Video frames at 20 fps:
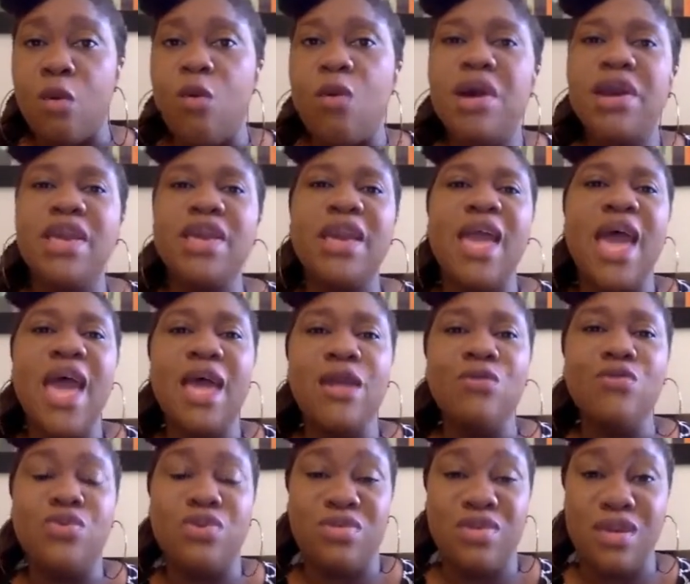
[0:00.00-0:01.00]
walking
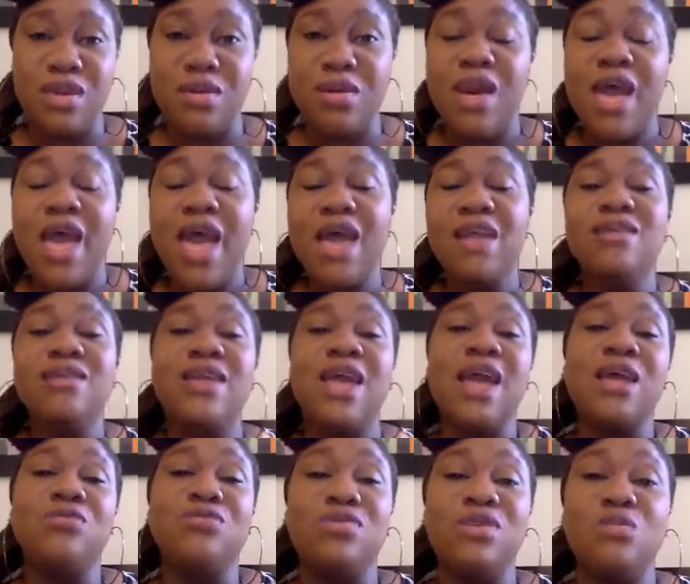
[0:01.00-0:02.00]
hand in
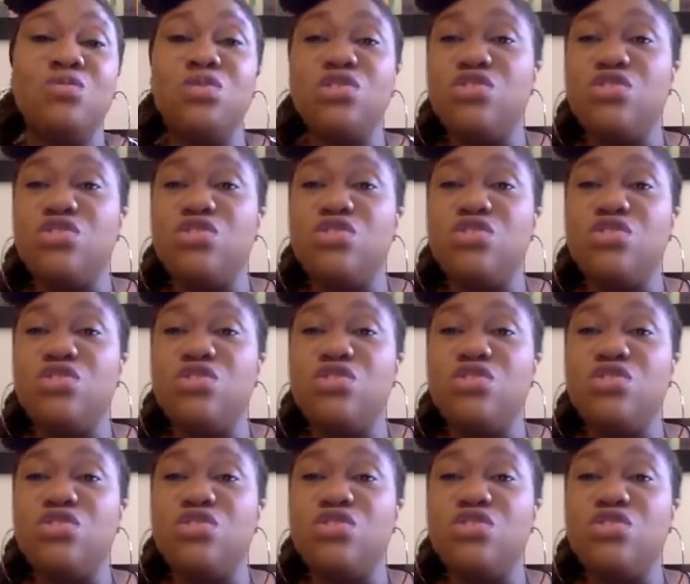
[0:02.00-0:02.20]
hand with him,